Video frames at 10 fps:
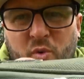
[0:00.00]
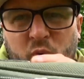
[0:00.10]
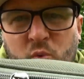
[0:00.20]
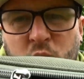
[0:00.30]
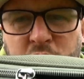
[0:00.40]

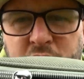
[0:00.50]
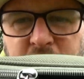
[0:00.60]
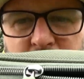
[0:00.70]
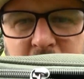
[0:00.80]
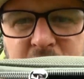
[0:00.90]
all
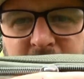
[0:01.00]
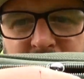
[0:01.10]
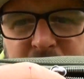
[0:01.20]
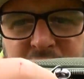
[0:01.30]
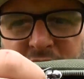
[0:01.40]
the way
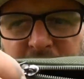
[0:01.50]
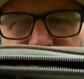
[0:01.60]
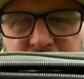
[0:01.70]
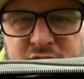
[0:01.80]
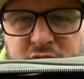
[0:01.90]
around.
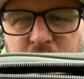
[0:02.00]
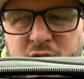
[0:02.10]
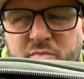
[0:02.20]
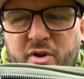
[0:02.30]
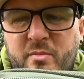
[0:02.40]
So
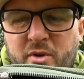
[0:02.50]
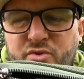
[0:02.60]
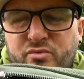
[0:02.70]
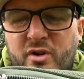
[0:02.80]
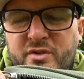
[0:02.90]
it's pretty
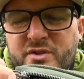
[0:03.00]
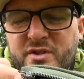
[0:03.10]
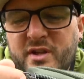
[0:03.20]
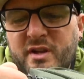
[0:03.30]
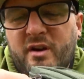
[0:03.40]
much runs
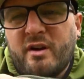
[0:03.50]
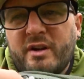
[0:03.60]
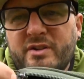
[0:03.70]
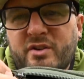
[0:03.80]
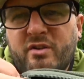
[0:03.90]
the
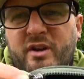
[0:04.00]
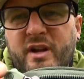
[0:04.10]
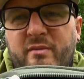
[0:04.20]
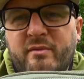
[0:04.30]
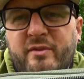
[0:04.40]
entire
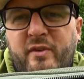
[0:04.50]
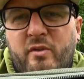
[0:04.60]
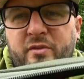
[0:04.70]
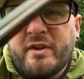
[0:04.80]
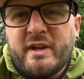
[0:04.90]
length
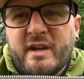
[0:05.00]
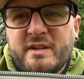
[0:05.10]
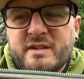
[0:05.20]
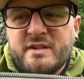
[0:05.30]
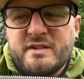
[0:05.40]
of the
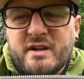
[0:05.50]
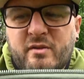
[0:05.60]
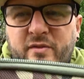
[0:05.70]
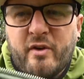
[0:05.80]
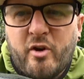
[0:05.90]
case
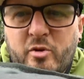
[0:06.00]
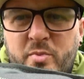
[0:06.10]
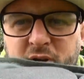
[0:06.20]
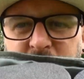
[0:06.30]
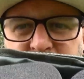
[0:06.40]
itself,
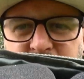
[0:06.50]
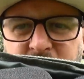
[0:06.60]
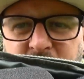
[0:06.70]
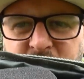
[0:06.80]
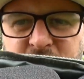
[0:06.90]
opening the
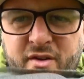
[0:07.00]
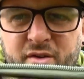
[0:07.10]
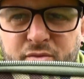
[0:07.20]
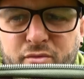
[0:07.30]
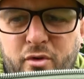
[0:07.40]
lid
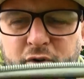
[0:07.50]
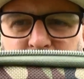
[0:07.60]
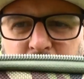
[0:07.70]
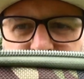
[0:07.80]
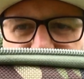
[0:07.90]
right
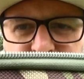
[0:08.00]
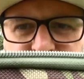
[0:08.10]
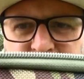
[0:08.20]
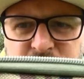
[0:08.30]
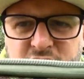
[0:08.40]
up. So as
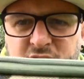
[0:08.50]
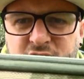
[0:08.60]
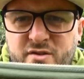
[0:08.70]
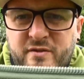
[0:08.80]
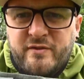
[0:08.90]
you can see,
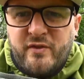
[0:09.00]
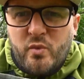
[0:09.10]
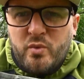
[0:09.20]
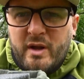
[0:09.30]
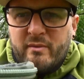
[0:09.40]
it's the
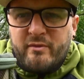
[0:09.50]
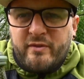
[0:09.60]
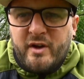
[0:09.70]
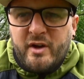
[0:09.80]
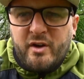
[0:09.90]
full
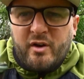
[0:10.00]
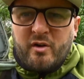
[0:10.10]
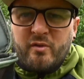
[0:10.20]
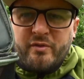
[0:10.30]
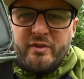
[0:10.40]
length
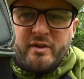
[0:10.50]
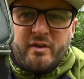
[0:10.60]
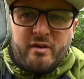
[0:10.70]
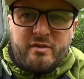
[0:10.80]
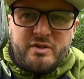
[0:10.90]
of
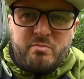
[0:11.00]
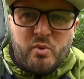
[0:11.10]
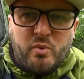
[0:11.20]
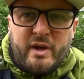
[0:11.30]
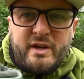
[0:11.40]
the
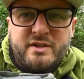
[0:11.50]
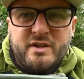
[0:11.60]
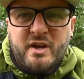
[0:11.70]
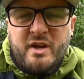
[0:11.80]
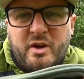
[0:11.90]
spool case,
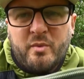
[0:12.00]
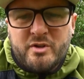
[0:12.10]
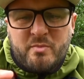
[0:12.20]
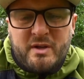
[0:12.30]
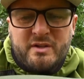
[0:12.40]

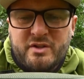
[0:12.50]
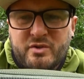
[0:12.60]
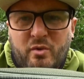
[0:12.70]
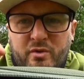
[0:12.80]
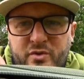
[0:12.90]
which means it's
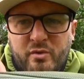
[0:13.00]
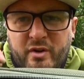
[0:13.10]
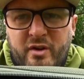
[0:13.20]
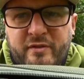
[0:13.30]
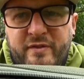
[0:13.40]
not sort of
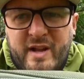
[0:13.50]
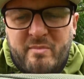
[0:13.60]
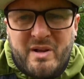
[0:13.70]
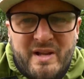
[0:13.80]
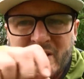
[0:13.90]
like a
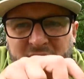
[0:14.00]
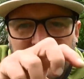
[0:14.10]
flip lid